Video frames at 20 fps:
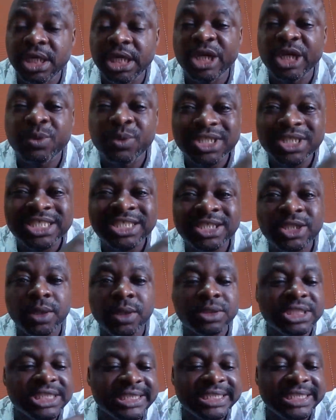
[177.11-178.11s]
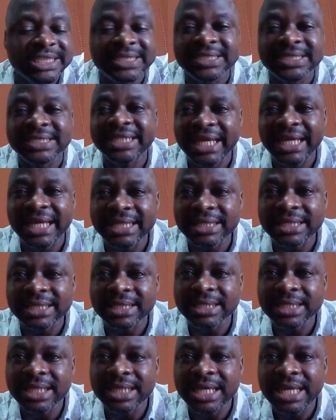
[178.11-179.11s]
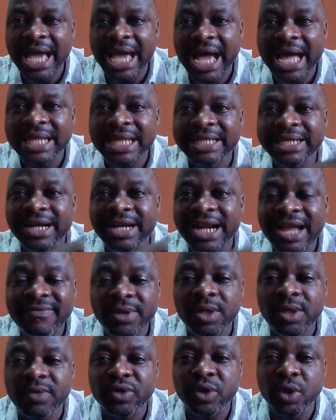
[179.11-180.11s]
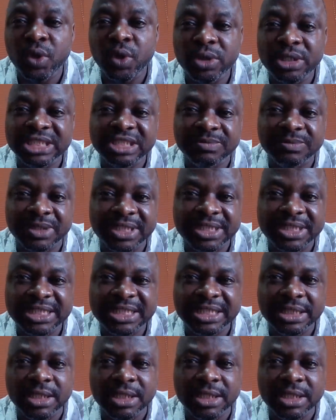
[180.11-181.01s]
It wasn't until his death and the arrival of the Holy Spirit in the